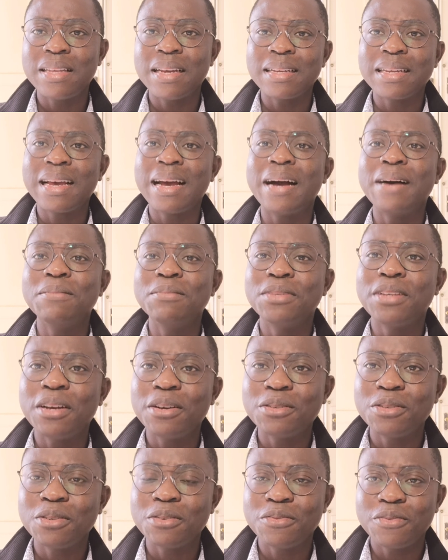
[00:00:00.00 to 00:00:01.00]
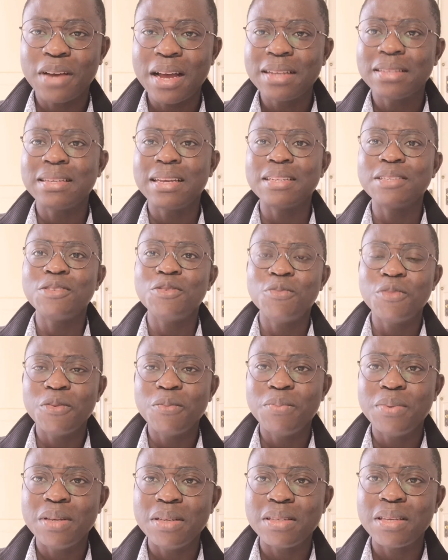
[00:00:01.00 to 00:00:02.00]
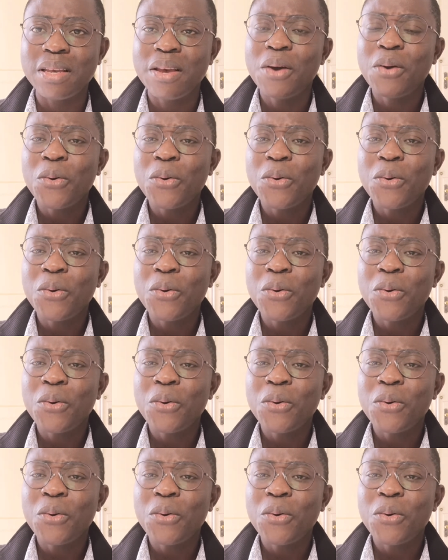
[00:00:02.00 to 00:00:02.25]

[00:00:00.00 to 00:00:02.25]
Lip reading: that comes out of us as human beings,